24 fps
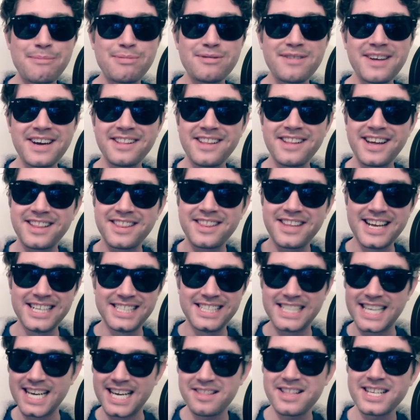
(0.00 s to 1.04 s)
play like the
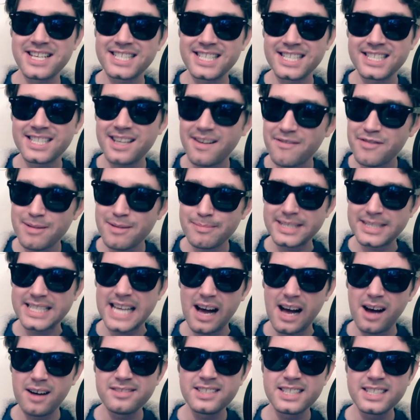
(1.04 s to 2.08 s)
antithesis of
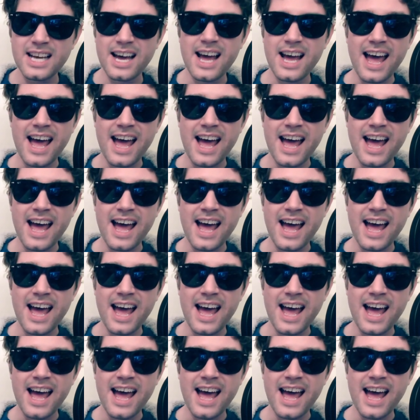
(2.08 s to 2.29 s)
themselves.